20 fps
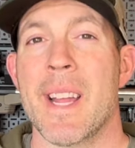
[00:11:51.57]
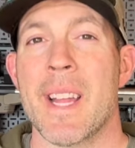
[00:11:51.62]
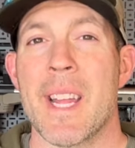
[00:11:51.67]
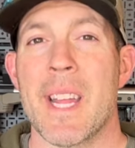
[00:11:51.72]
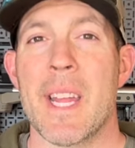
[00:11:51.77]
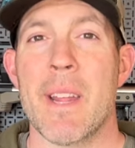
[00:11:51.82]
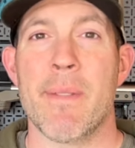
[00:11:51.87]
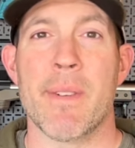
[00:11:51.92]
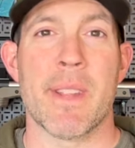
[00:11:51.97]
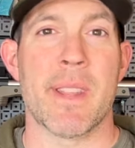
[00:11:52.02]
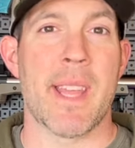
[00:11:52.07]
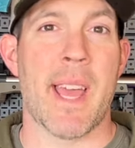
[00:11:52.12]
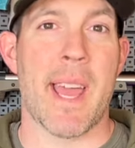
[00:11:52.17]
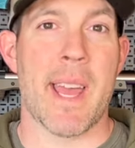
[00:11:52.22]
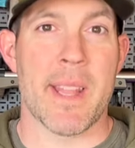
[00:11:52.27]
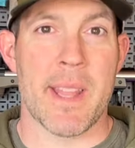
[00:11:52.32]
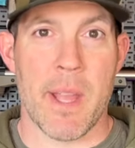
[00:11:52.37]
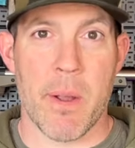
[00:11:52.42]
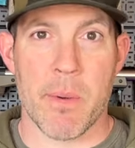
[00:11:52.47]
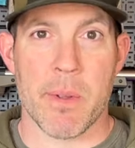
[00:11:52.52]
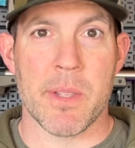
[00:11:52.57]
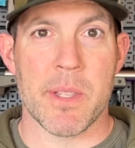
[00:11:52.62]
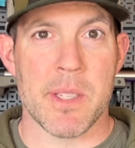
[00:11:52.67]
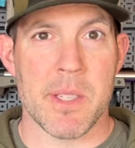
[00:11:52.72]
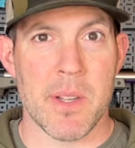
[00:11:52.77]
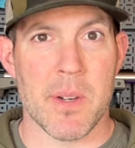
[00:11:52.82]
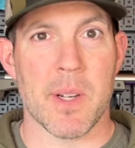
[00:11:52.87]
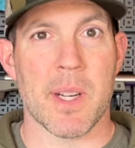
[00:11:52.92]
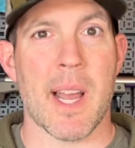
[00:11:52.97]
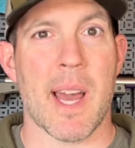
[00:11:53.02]
Even then, they would
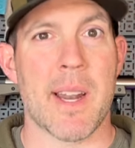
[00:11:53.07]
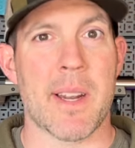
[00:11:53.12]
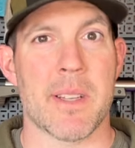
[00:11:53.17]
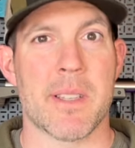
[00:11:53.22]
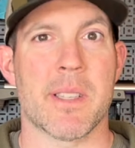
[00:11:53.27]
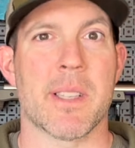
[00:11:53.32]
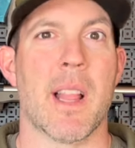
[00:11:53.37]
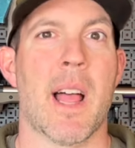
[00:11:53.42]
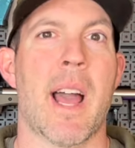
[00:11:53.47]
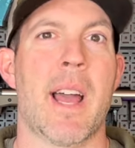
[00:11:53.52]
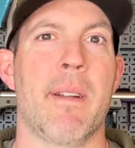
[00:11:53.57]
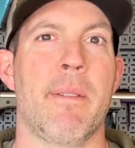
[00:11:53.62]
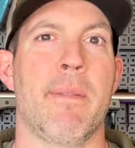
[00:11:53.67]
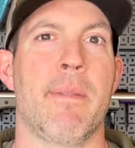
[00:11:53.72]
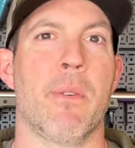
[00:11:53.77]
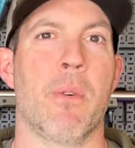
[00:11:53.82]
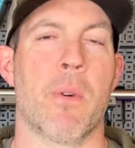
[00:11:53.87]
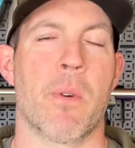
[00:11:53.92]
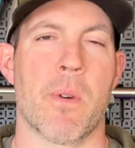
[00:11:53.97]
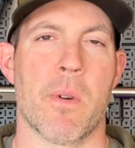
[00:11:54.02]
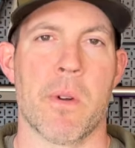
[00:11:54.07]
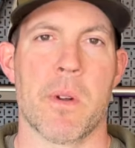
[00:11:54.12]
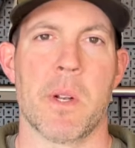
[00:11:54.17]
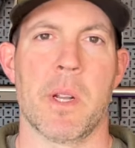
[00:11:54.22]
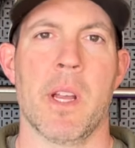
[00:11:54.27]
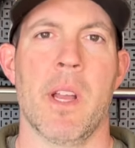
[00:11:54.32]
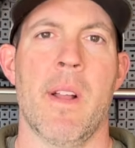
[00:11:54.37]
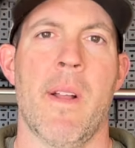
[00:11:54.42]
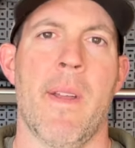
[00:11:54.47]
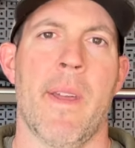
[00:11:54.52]
still kind of slide
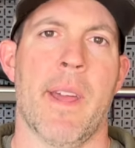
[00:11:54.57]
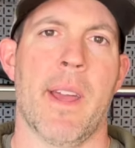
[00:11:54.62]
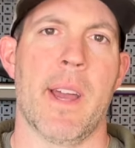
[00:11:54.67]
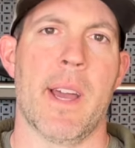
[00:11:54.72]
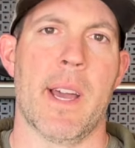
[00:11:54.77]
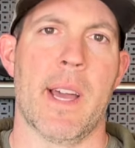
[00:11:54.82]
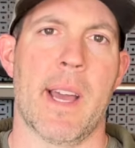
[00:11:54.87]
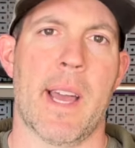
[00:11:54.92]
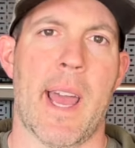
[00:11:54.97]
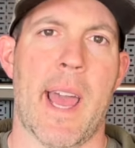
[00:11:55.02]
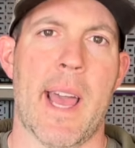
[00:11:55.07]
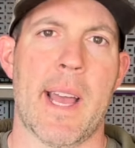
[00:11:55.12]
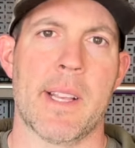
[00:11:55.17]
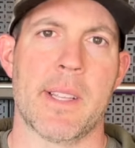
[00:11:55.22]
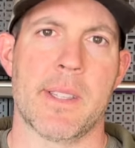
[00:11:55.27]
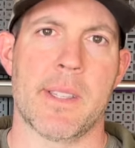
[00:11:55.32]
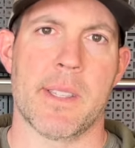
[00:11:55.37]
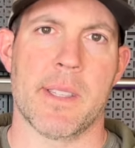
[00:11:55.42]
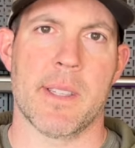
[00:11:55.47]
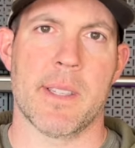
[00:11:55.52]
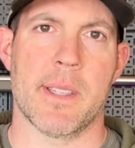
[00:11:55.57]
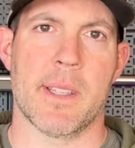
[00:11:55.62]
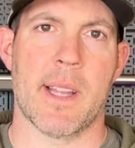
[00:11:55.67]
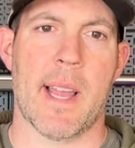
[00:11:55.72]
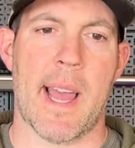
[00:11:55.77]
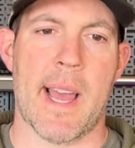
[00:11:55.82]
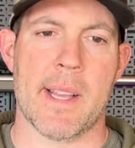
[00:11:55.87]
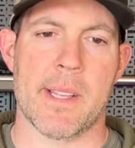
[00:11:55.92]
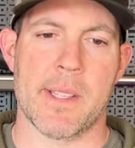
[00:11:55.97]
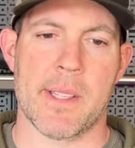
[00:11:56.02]
forward as
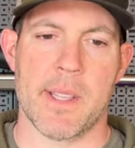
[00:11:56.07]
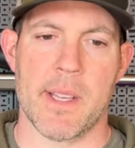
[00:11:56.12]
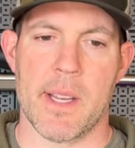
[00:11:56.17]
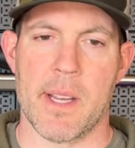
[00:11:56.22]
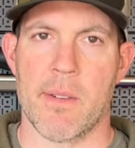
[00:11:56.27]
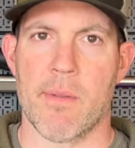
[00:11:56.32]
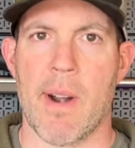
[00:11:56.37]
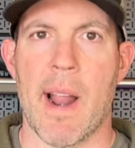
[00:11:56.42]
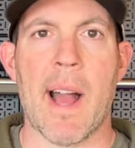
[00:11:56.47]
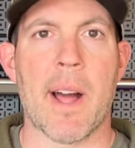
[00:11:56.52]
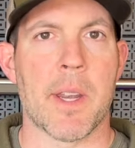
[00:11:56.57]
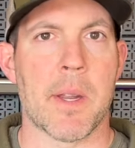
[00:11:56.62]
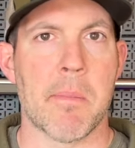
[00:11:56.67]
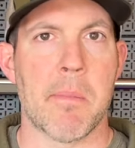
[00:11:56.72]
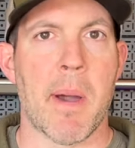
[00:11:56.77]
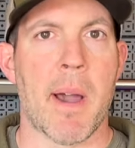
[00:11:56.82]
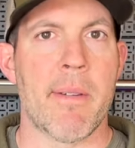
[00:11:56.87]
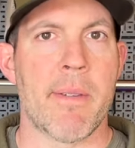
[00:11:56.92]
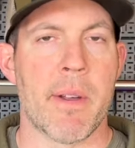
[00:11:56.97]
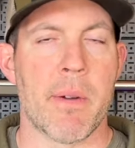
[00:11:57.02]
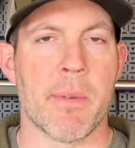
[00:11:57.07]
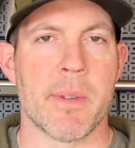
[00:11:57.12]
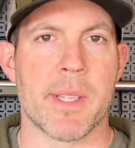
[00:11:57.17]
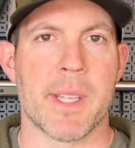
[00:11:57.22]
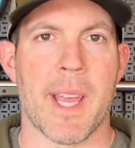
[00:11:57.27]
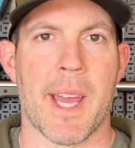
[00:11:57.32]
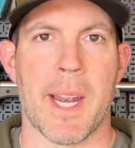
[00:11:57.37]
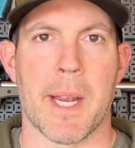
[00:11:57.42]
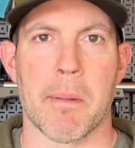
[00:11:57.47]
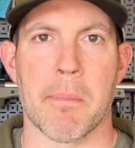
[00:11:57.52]
the round above it was
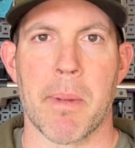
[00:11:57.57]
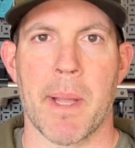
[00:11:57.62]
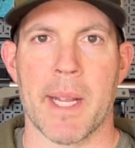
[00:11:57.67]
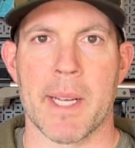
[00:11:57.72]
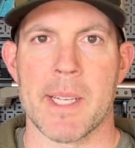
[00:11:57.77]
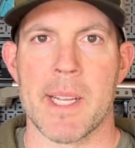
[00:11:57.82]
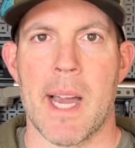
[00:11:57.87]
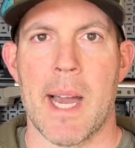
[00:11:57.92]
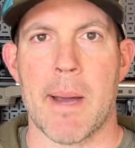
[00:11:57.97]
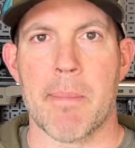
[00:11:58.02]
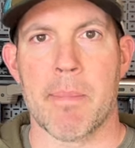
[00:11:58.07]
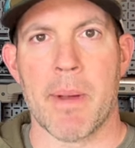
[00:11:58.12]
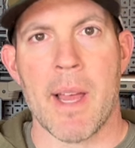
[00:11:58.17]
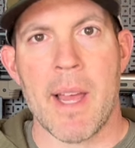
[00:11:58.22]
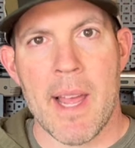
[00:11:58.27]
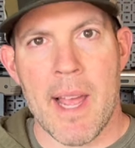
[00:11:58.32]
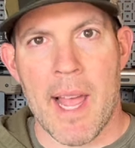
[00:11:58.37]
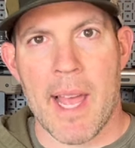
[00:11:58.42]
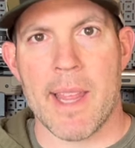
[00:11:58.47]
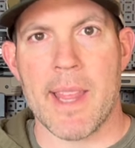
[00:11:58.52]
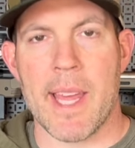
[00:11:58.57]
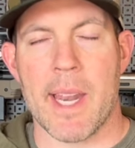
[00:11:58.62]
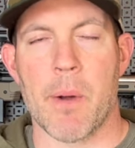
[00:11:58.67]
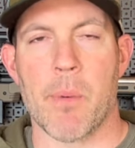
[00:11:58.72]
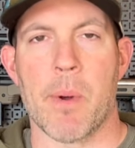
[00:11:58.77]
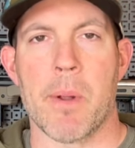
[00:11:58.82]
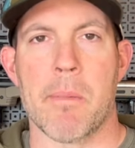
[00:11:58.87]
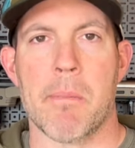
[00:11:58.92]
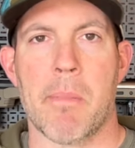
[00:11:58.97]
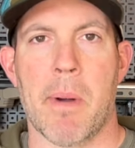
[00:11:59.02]
getting picked up, and then it
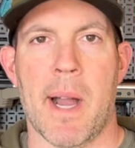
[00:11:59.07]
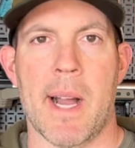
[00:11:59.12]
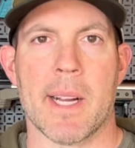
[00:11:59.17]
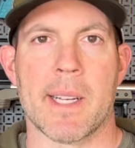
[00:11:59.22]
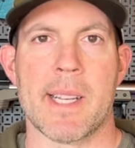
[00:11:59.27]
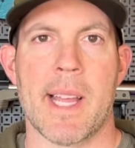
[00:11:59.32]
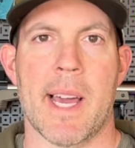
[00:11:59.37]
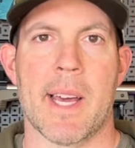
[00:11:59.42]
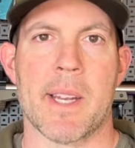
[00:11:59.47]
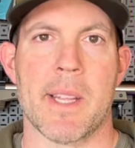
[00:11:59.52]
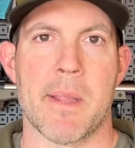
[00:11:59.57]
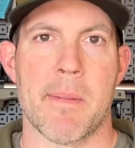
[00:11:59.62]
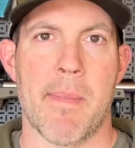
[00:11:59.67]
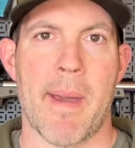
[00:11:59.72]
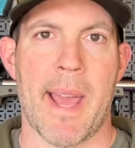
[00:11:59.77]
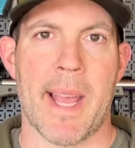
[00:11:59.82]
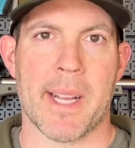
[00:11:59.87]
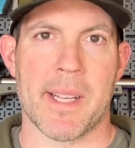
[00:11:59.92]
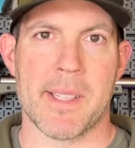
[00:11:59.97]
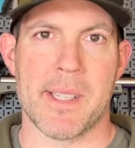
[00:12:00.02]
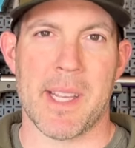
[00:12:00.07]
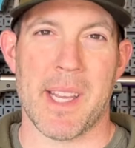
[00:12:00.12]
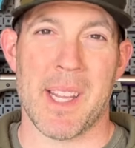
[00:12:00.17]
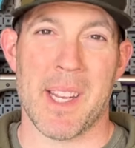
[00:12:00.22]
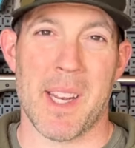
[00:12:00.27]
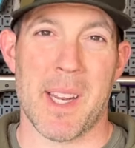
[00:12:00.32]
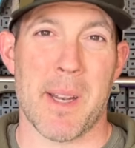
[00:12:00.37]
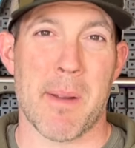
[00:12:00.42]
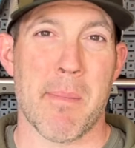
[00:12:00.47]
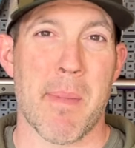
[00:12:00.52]
would bog down in the
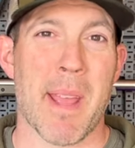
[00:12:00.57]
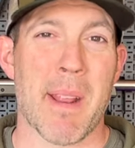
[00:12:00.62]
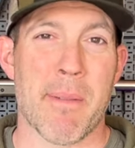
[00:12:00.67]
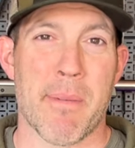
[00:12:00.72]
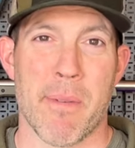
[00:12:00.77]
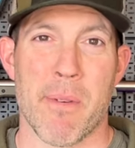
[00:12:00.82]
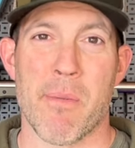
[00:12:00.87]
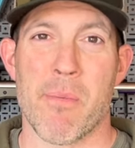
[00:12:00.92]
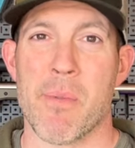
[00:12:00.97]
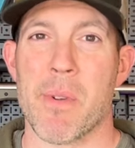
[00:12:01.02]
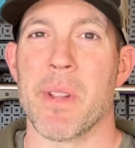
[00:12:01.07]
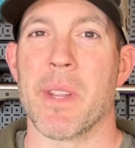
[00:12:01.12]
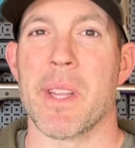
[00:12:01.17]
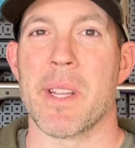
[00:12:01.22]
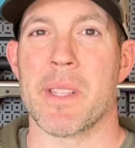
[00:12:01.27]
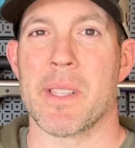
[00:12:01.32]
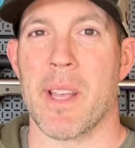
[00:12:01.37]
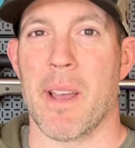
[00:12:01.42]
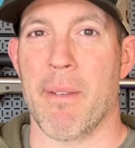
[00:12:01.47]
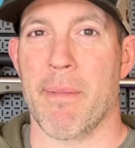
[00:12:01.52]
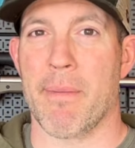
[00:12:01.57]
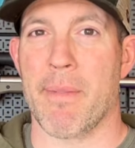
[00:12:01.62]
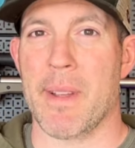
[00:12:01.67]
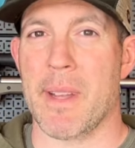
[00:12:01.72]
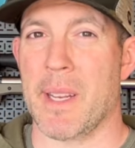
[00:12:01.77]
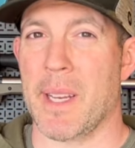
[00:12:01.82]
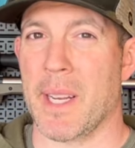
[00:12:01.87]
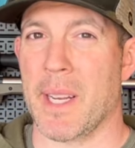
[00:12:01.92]
magazine, and it made for really tough feeding